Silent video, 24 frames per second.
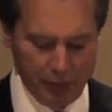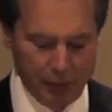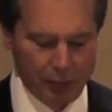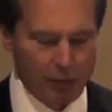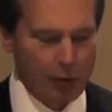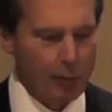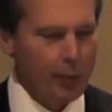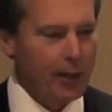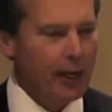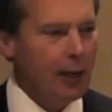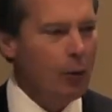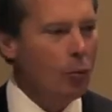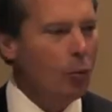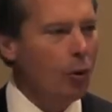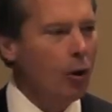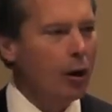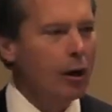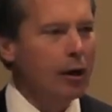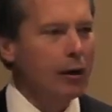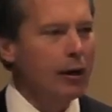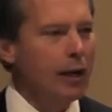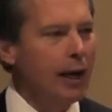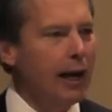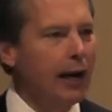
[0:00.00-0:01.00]
from any
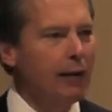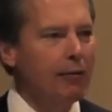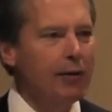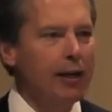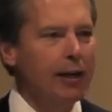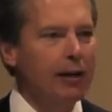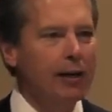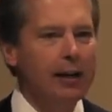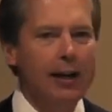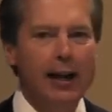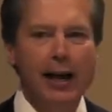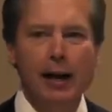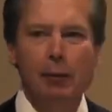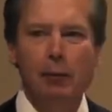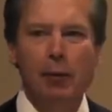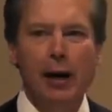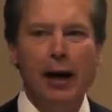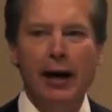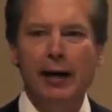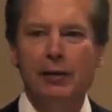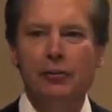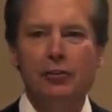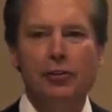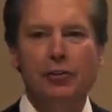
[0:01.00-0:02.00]
walk of life can climb
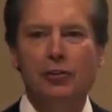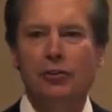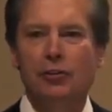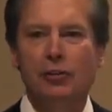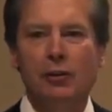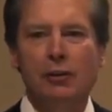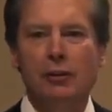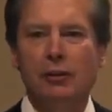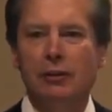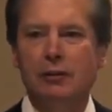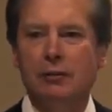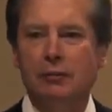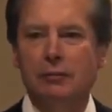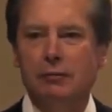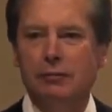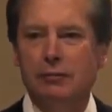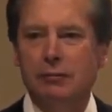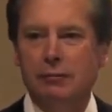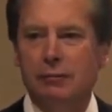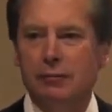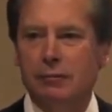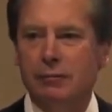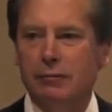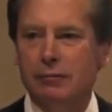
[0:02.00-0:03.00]
heights as,
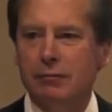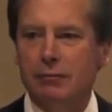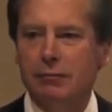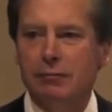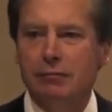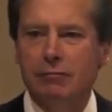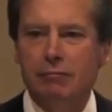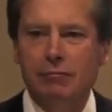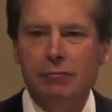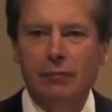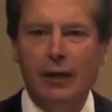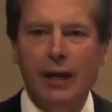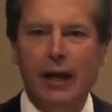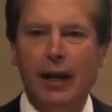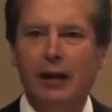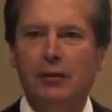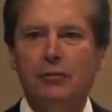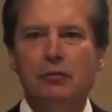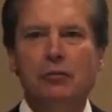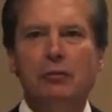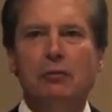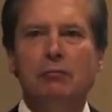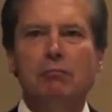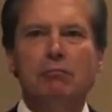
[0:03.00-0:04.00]

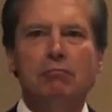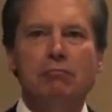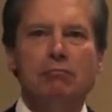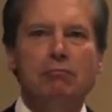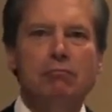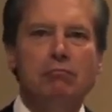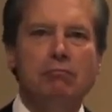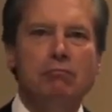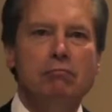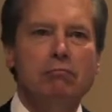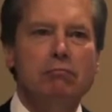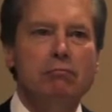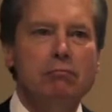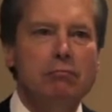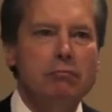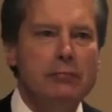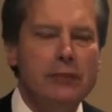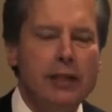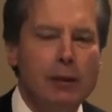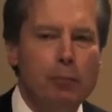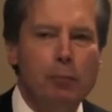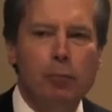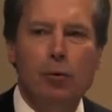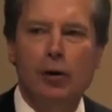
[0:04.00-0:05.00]
as
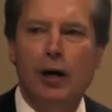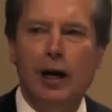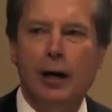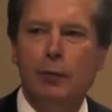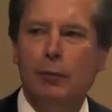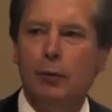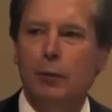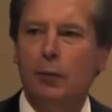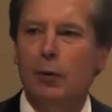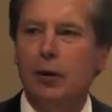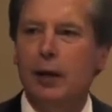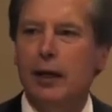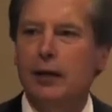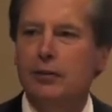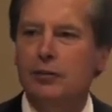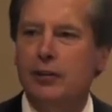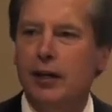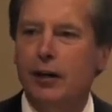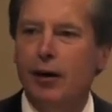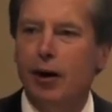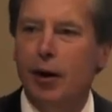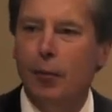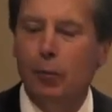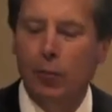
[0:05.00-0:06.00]
improbable as
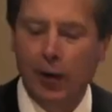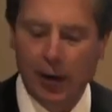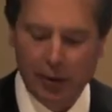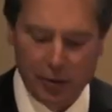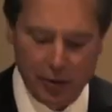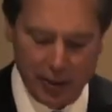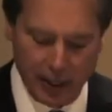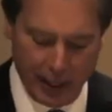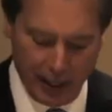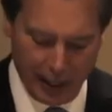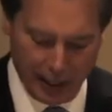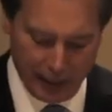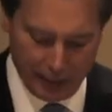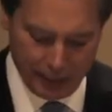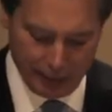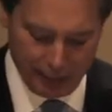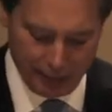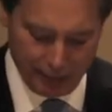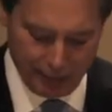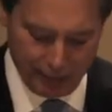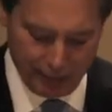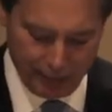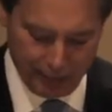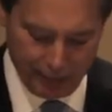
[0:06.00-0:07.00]
they are breathtaking.
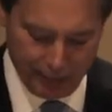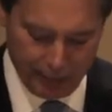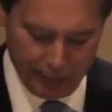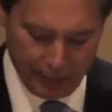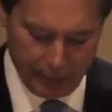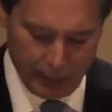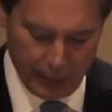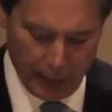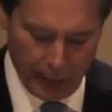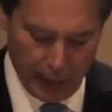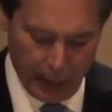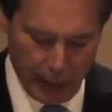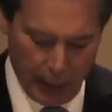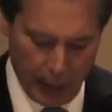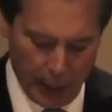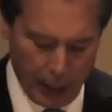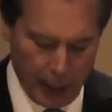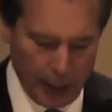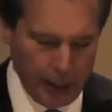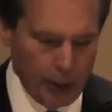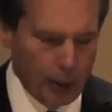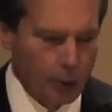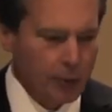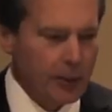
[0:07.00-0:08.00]

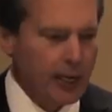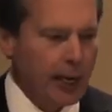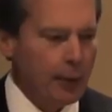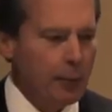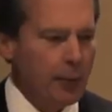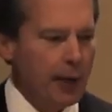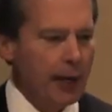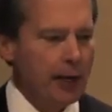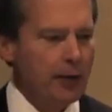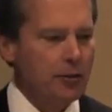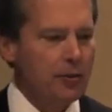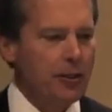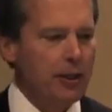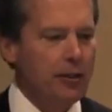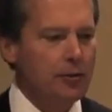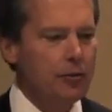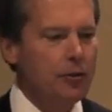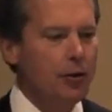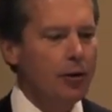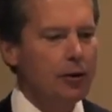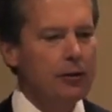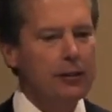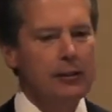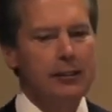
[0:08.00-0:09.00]
You know, Time magazine
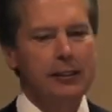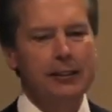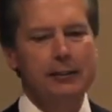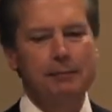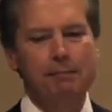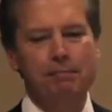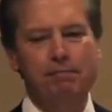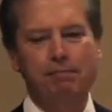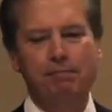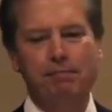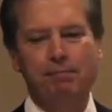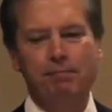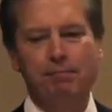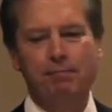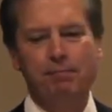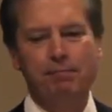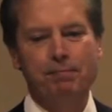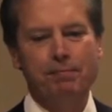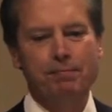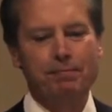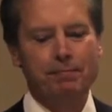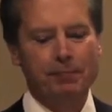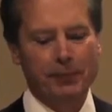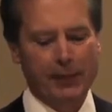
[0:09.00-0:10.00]
talked uh,
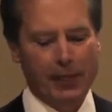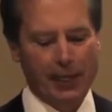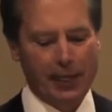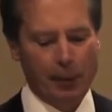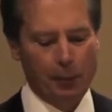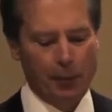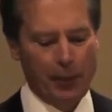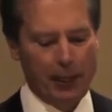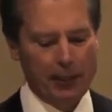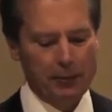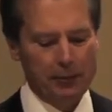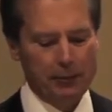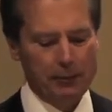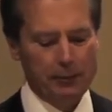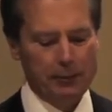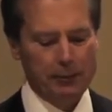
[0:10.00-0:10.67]
about